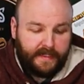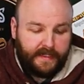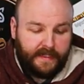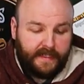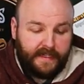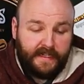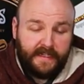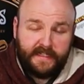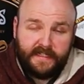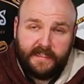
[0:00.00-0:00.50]

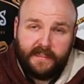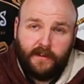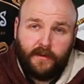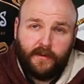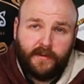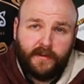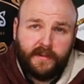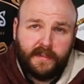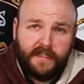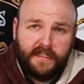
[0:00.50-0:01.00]
it is
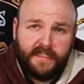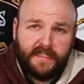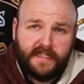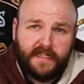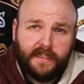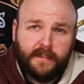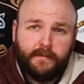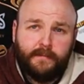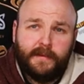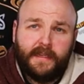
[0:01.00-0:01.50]
currently
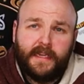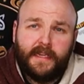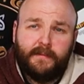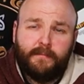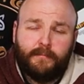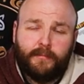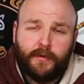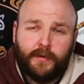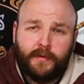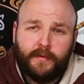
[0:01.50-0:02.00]
still
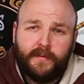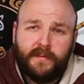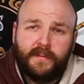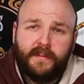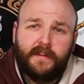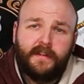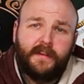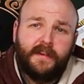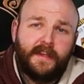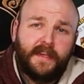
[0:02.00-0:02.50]
being brewed
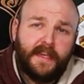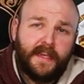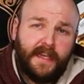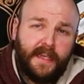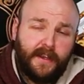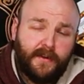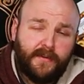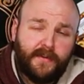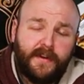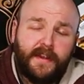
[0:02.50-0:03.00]

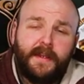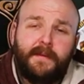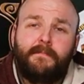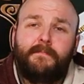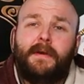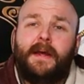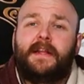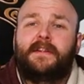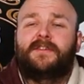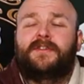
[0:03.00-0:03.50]
here
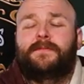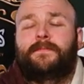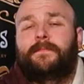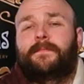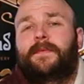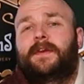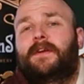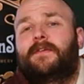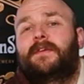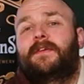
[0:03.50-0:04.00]
in
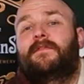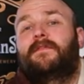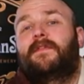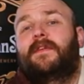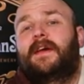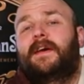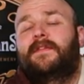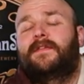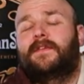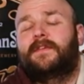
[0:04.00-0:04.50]
Belgium, here in
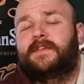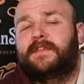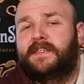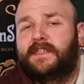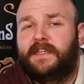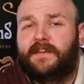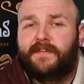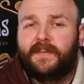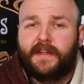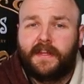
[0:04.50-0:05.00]
Flanders
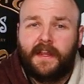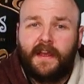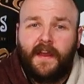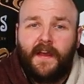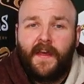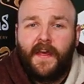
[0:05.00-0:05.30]
even.